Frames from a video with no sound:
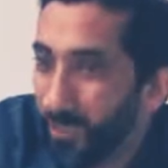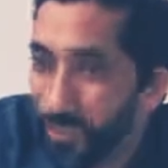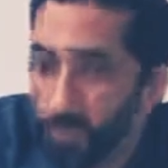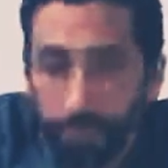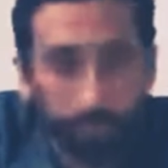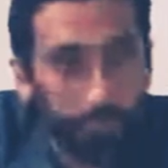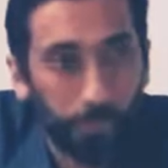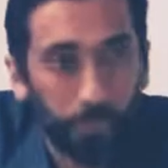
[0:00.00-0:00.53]
He
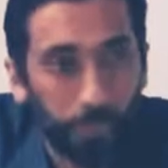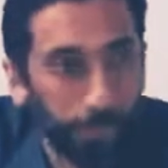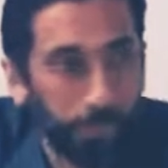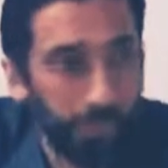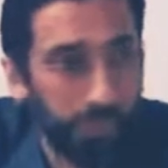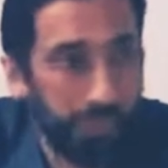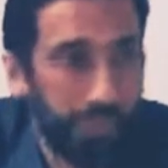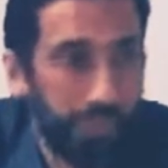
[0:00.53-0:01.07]
didn't push
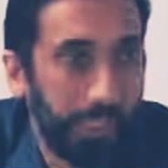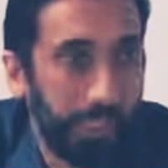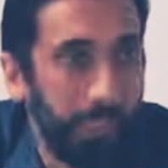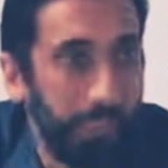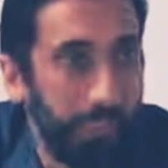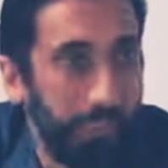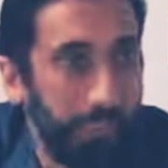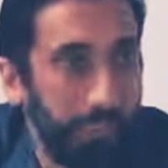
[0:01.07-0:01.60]
me into
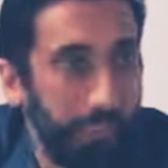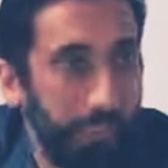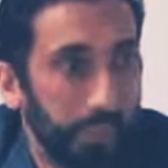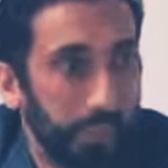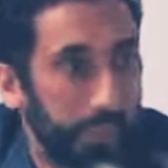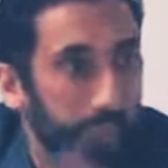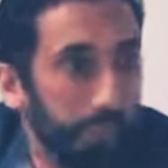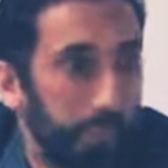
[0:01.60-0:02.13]
hell.
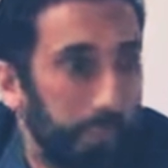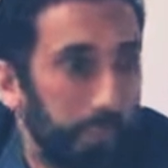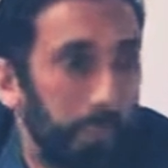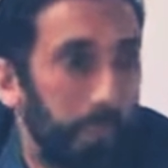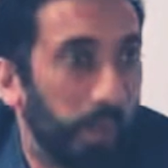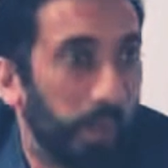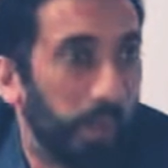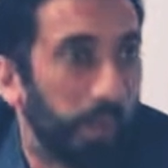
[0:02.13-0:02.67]
He didn't make
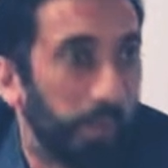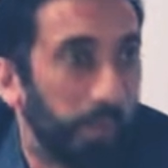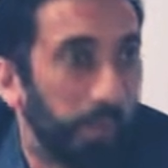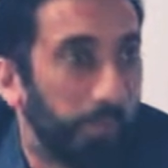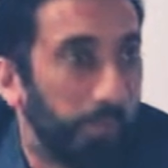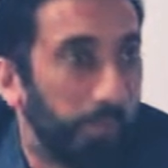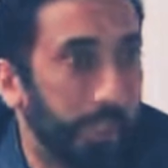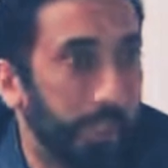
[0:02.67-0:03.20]
my heart
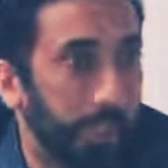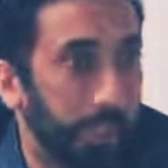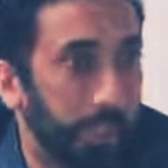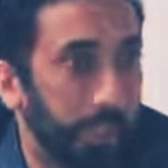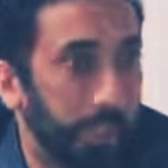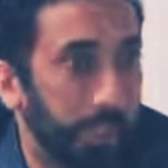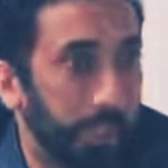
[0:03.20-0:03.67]
stop beating.